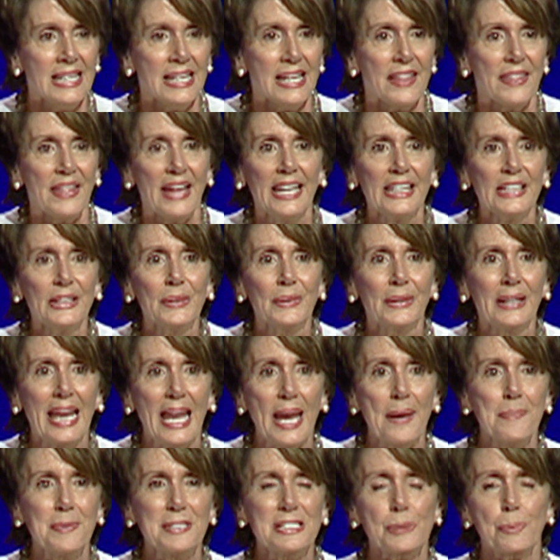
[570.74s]
Thank you,
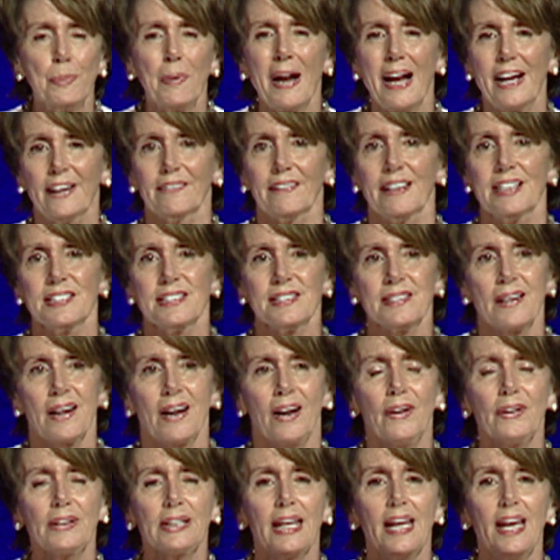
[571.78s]
Campus Progress.
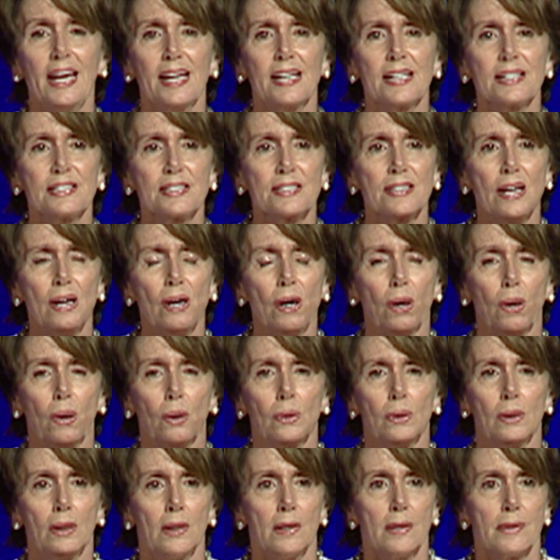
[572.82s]
Okay,
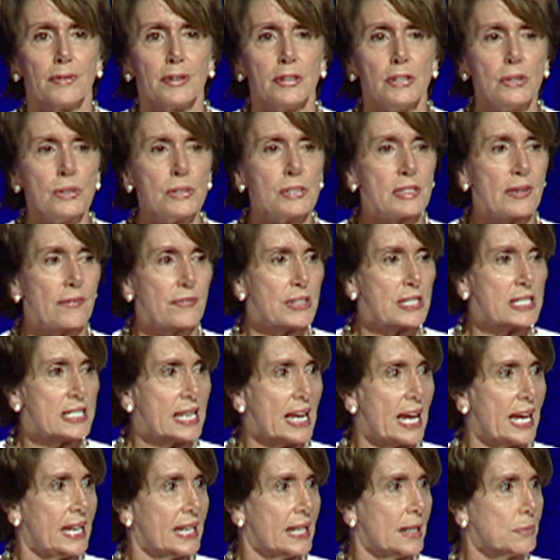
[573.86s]
so the news of the
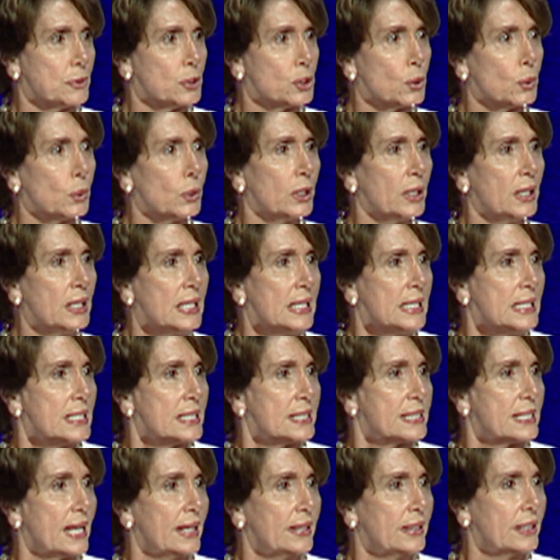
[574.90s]
day. I'm sure
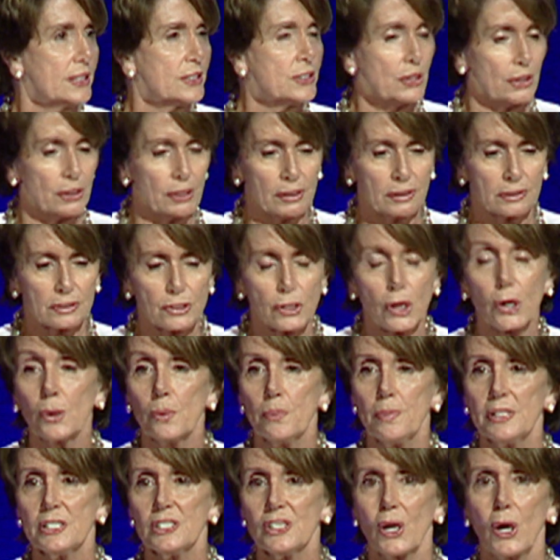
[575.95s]
Senator
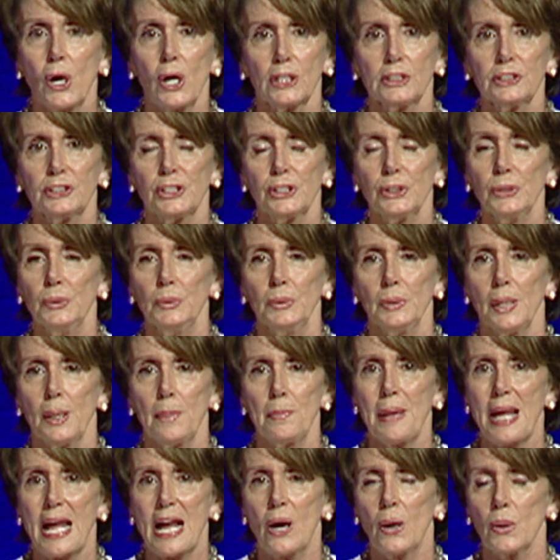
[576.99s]
Durbin talked to you
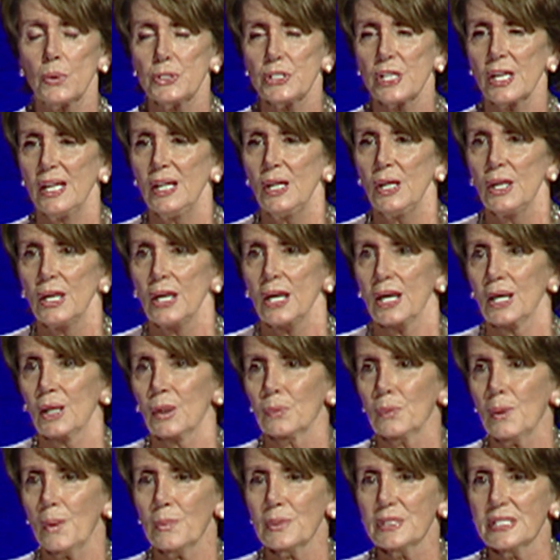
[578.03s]
about
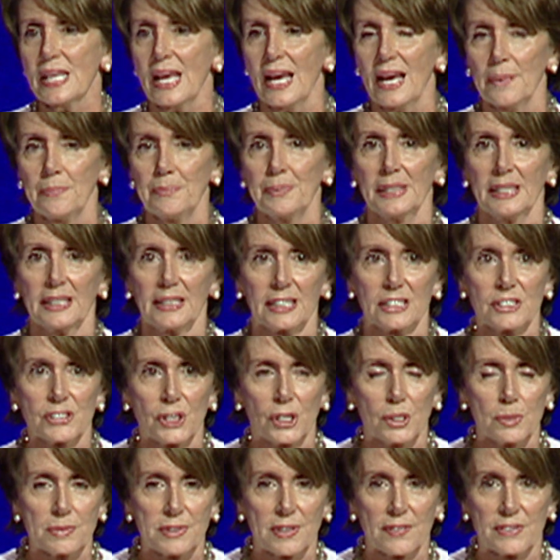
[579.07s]
what was happening in
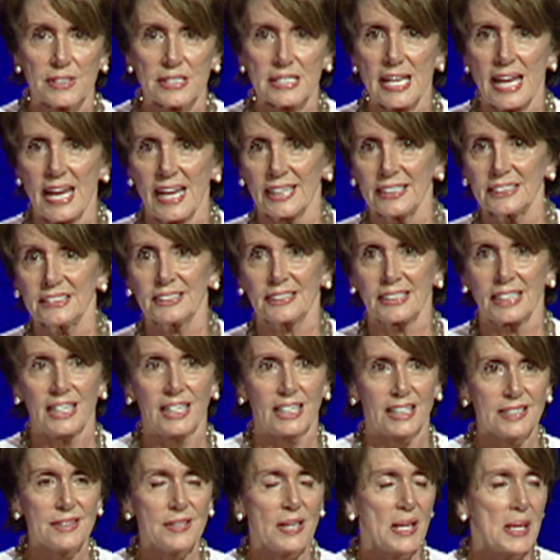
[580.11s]
terms of the tax
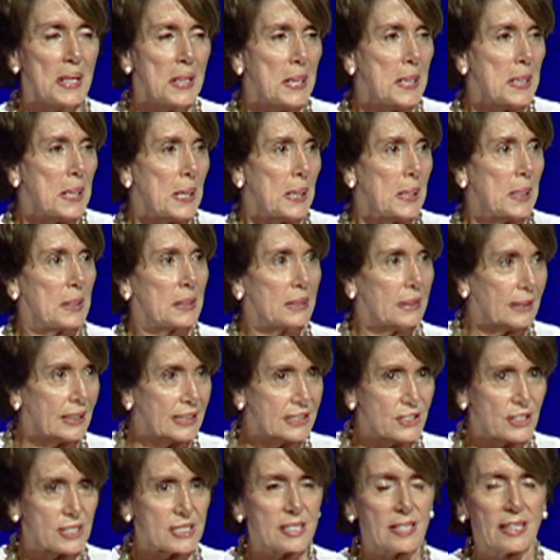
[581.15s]
cut
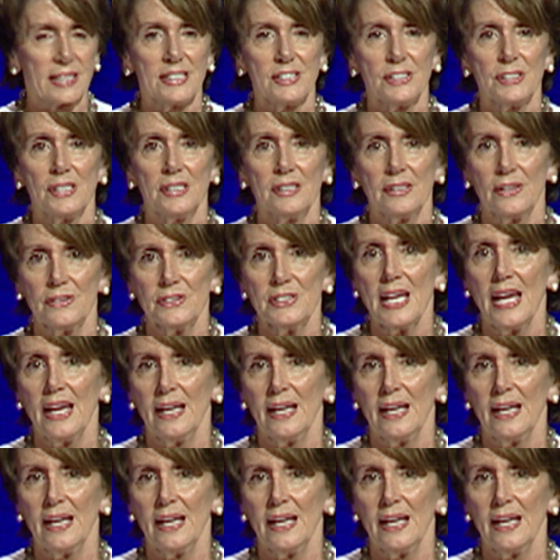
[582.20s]
legislation that